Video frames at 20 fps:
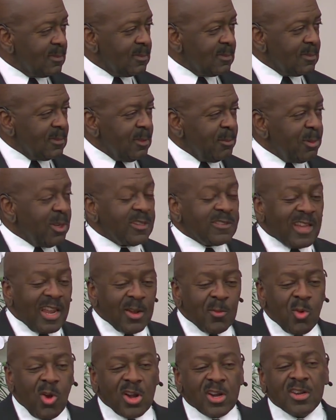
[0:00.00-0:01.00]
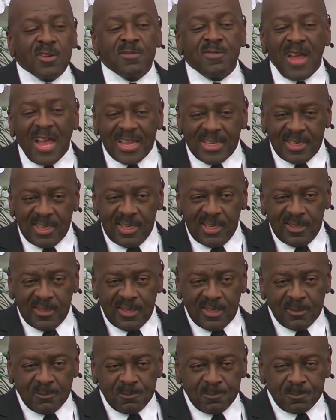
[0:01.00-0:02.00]
because I didn't want her to find anything.
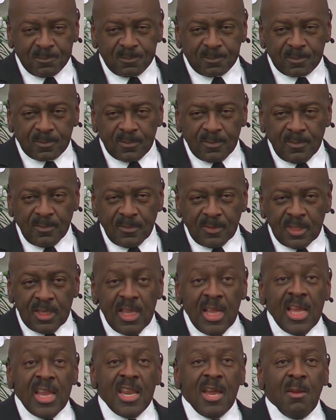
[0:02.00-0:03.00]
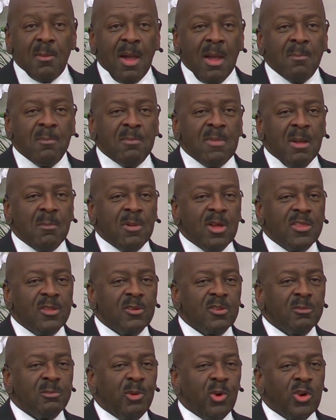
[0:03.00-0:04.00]
Now, my, my mother was
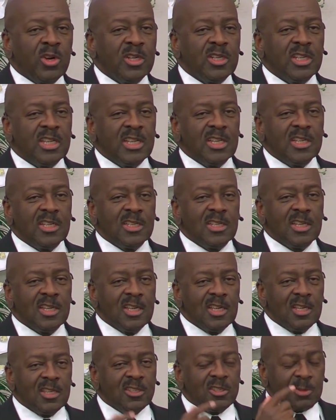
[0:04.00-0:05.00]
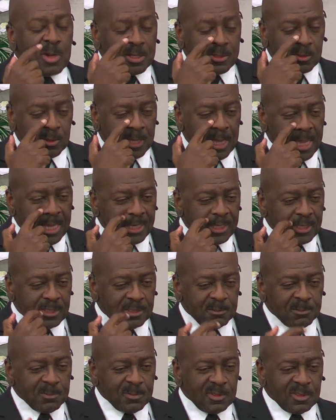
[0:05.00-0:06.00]
born in Toronto, Canada.
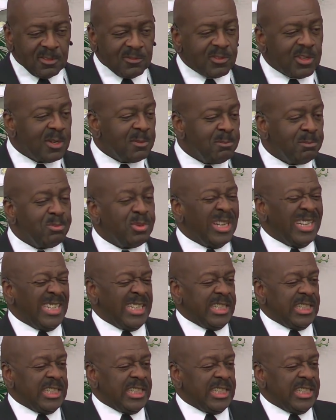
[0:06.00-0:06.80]
She's very British.